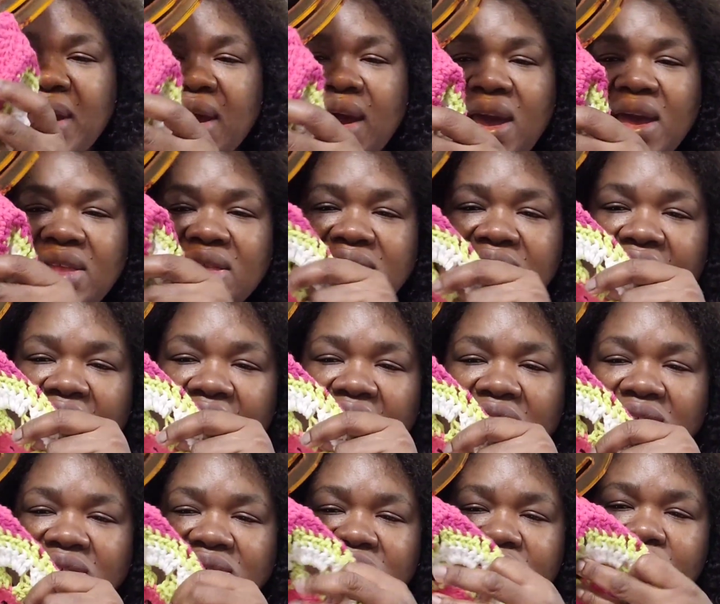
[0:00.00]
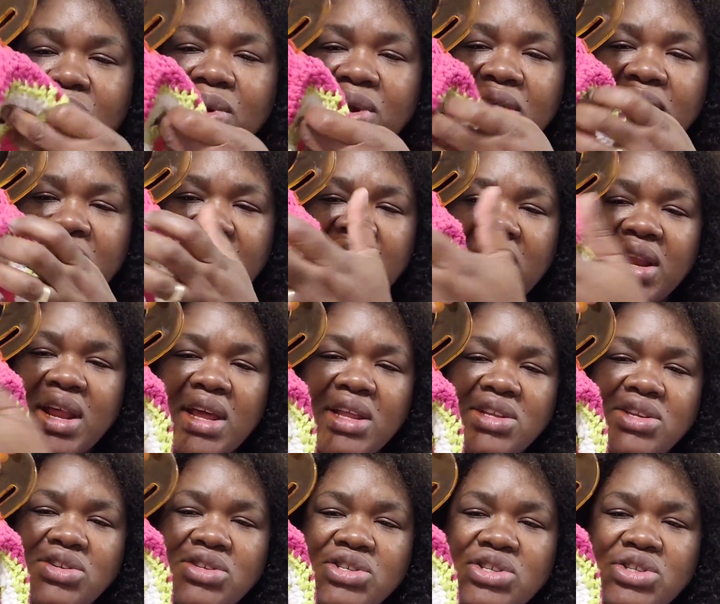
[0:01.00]
an entire square and I
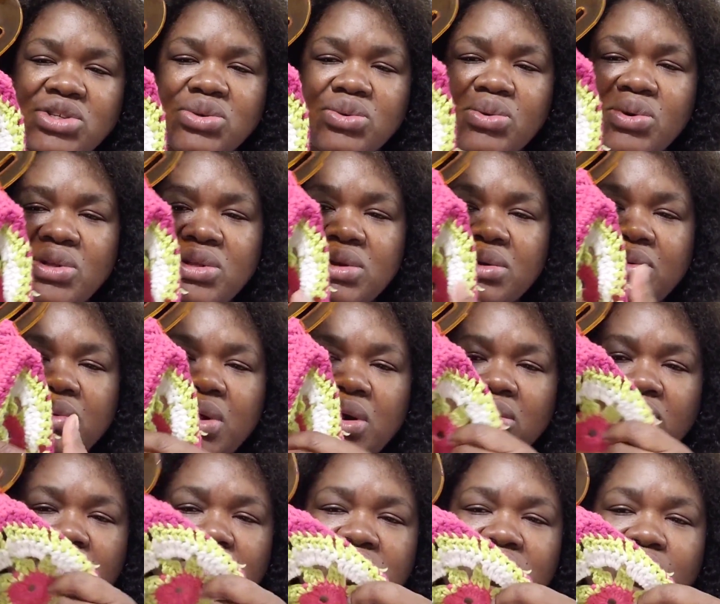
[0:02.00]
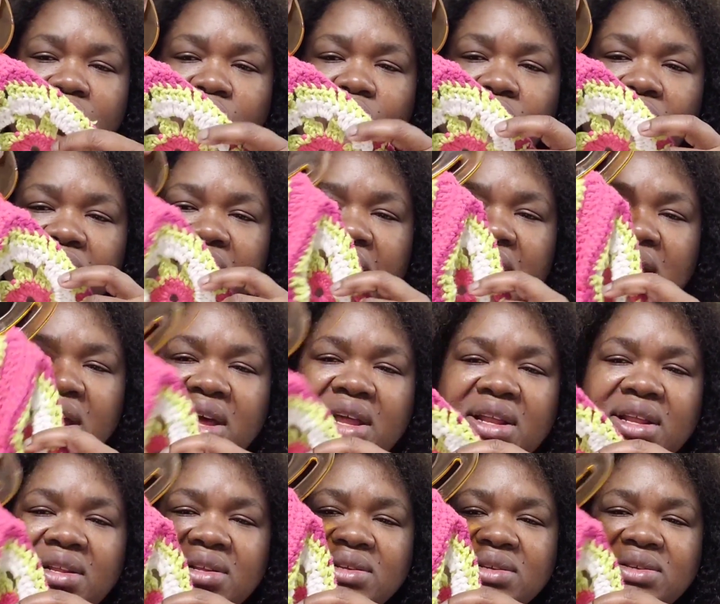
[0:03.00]
just sew it around to hold the
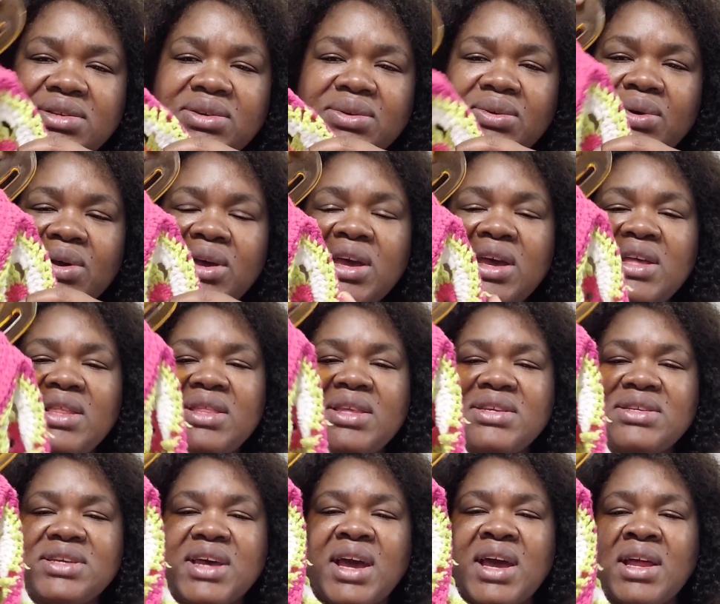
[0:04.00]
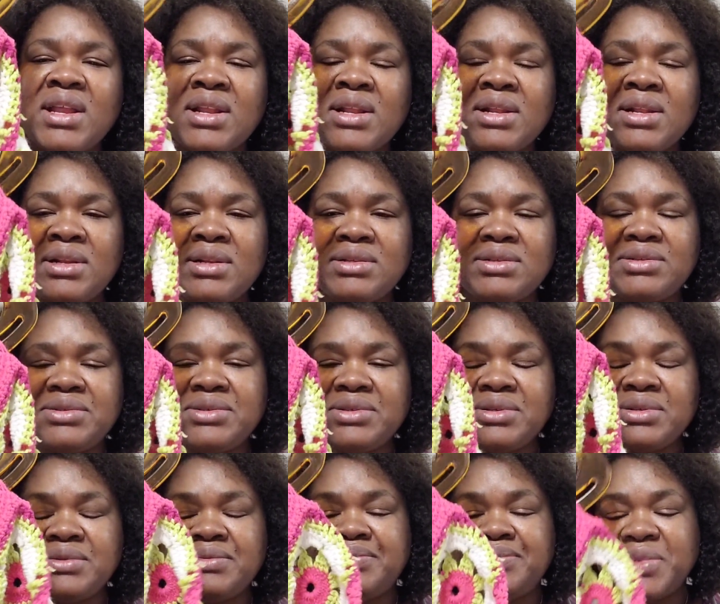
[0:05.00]
handle. So this handles,
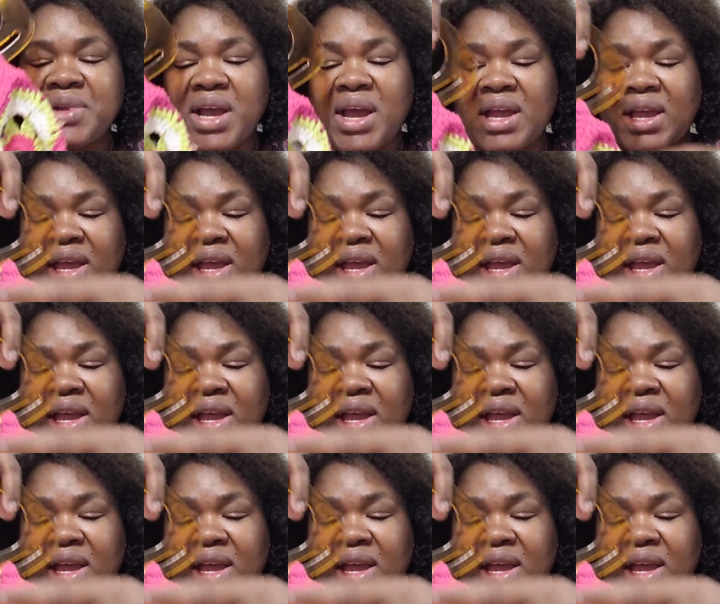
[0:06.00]
I